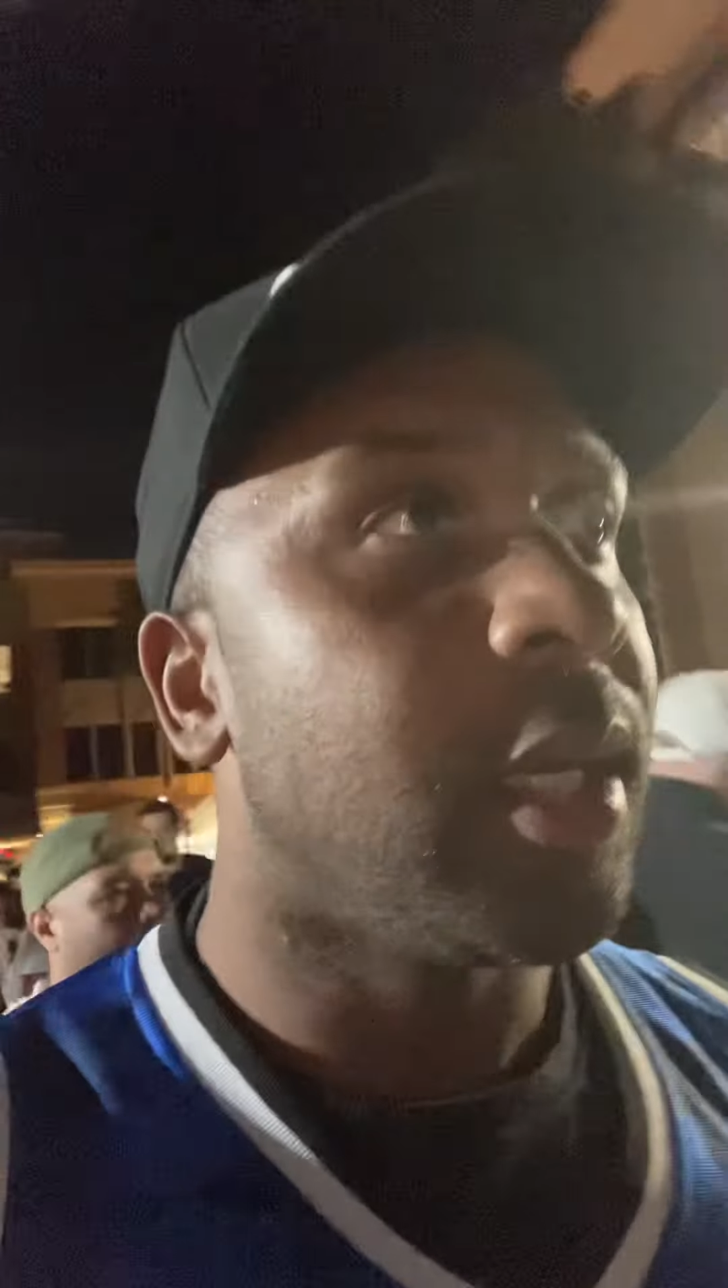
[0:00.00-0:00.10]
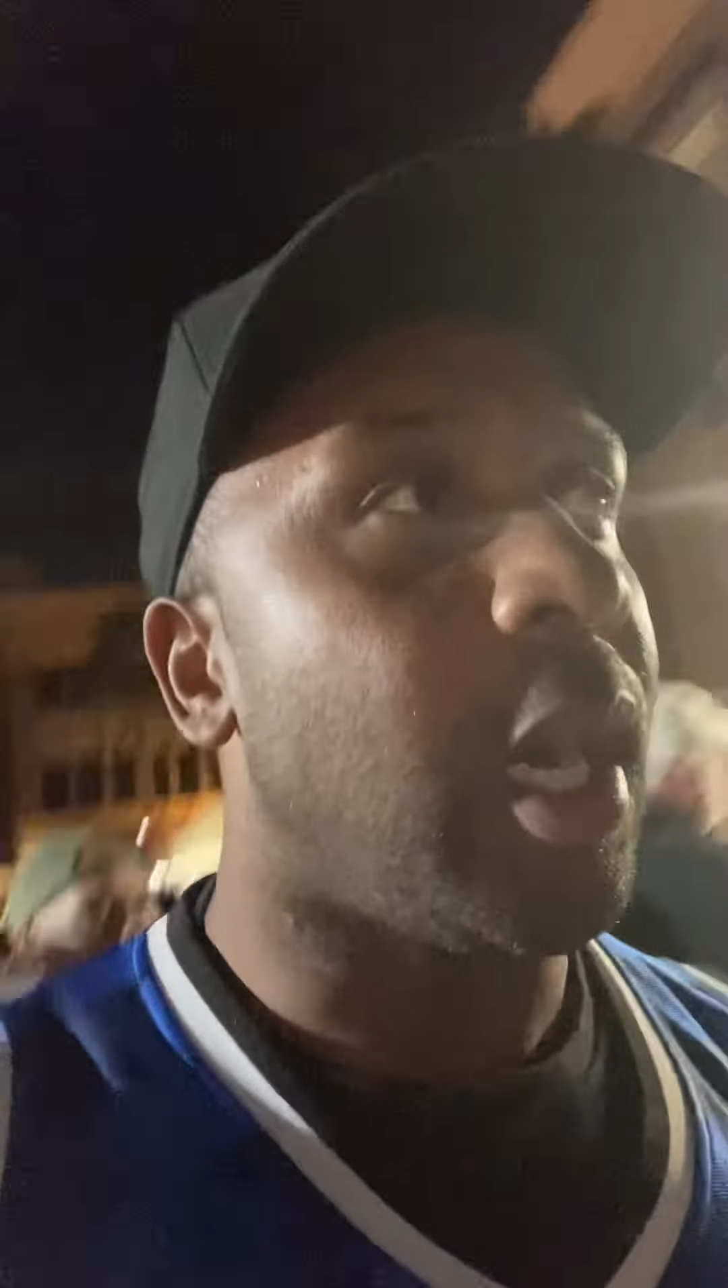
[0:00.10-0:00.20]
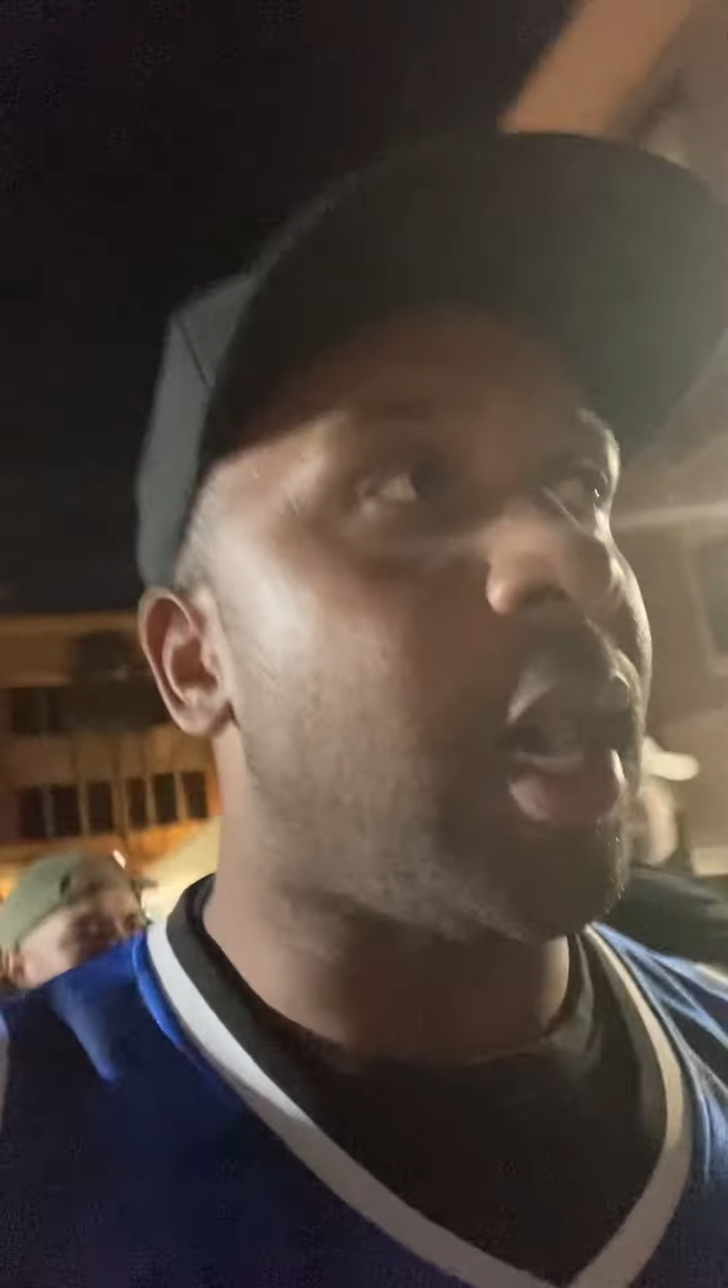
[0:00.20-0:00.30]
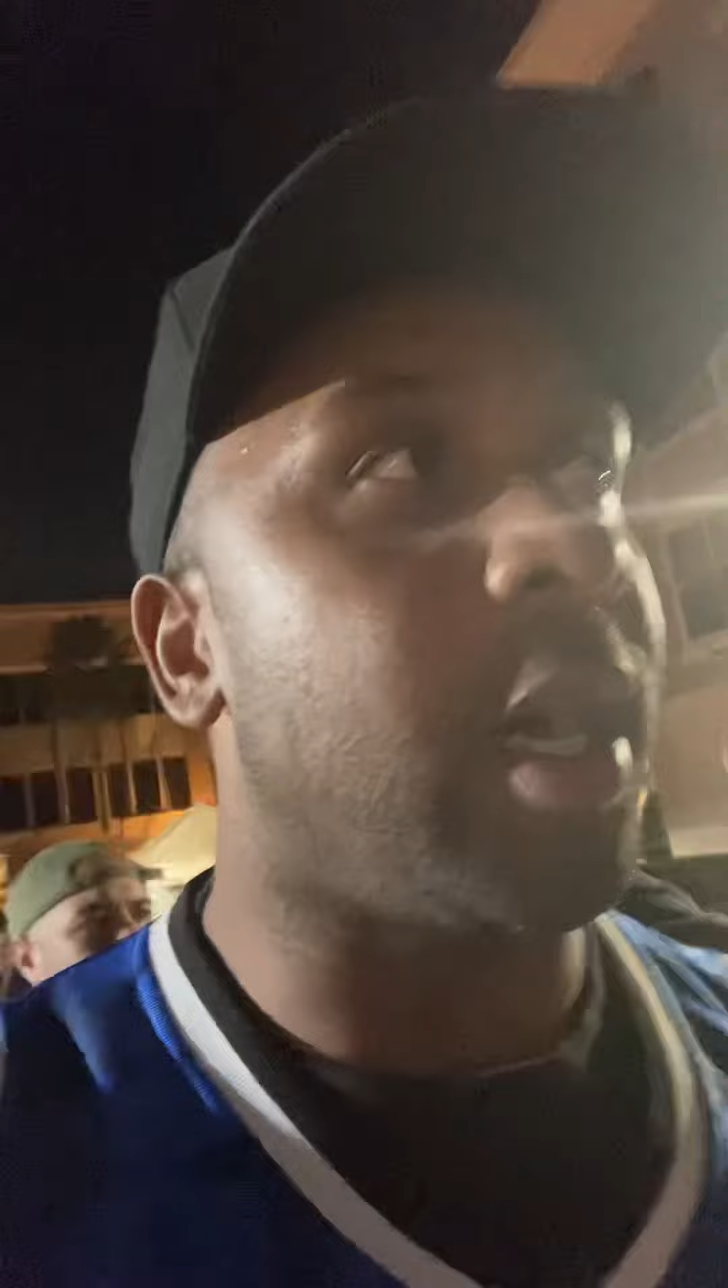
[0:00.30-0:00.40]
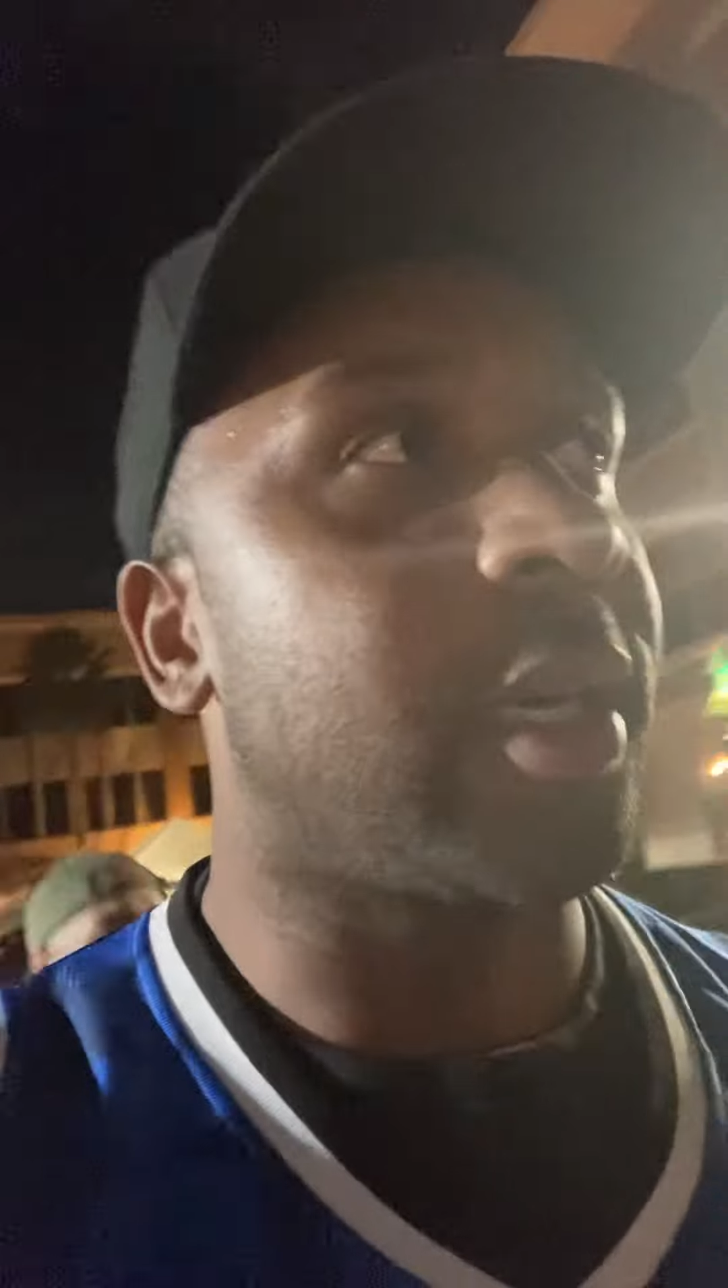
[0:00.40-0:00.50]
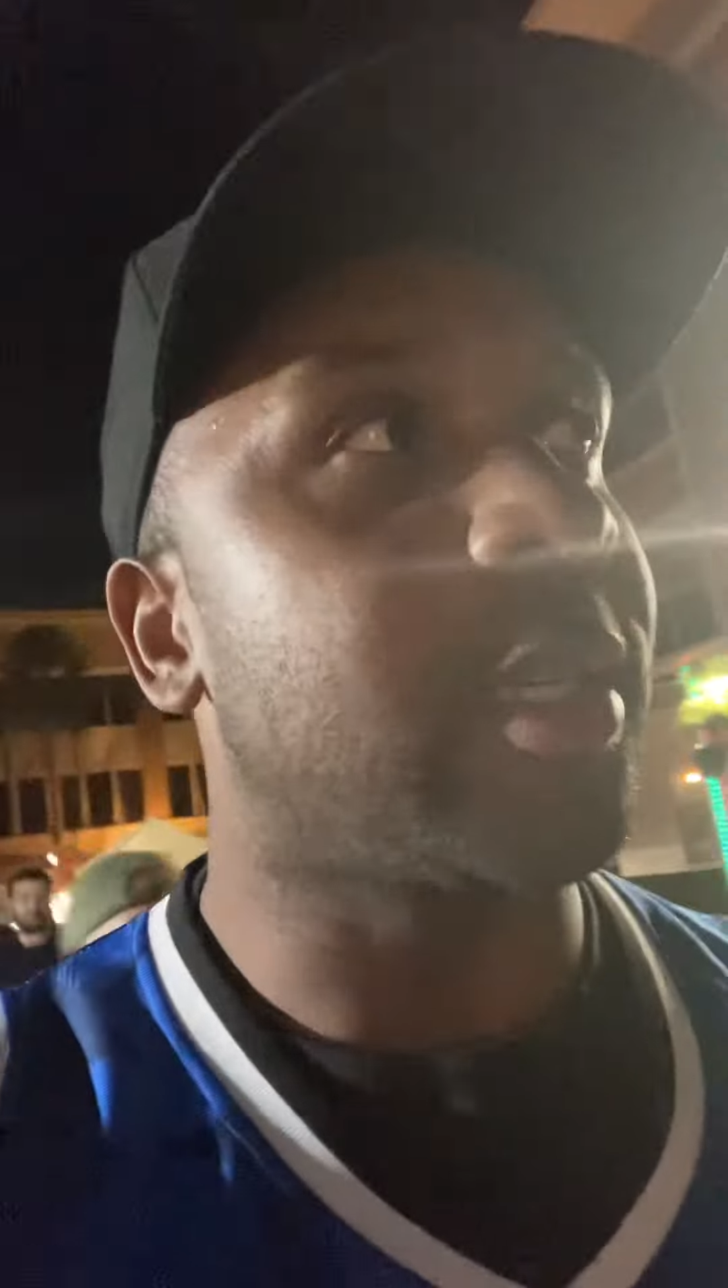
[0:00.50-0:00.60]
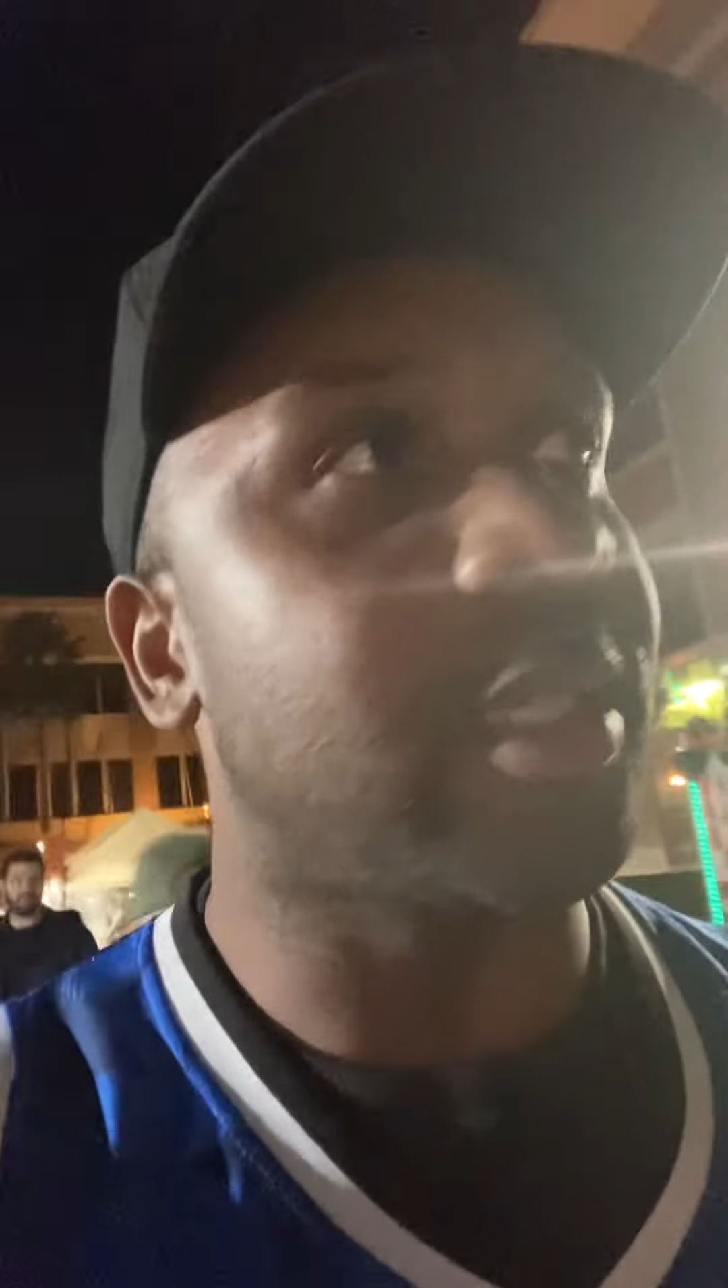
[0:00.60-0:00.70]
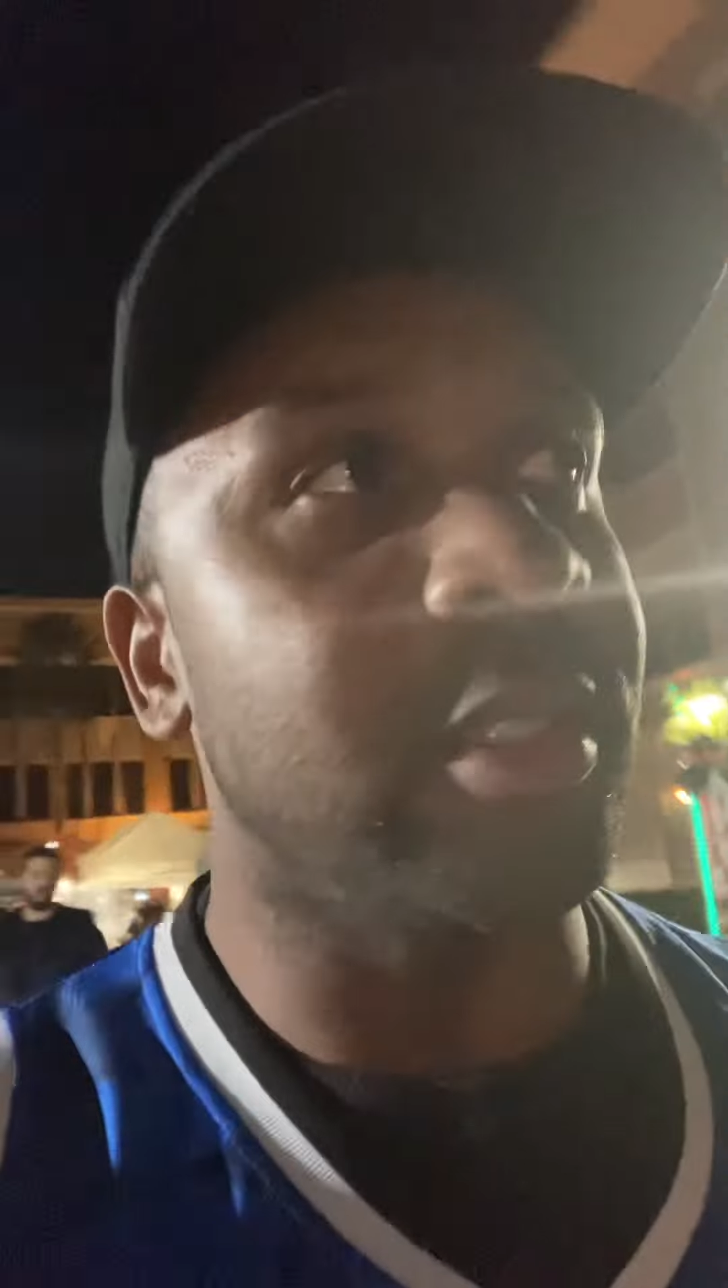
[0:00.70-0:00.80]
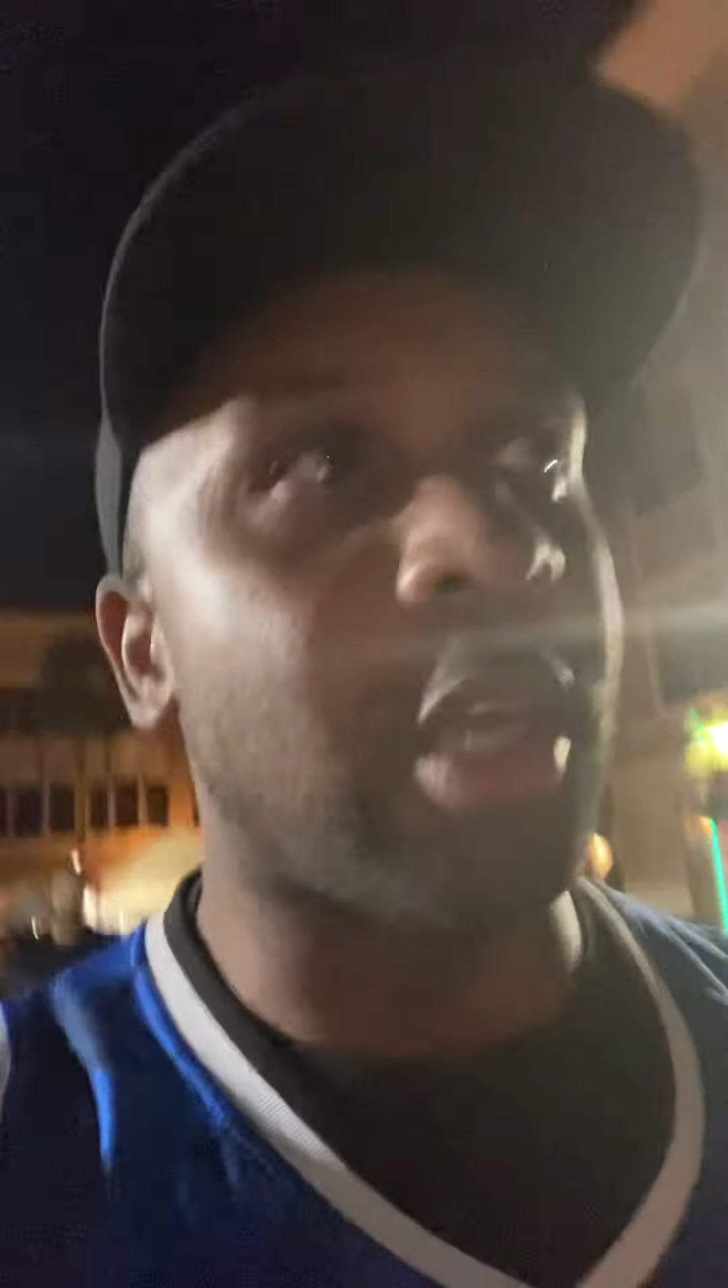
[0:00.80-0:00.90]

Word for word: uh, you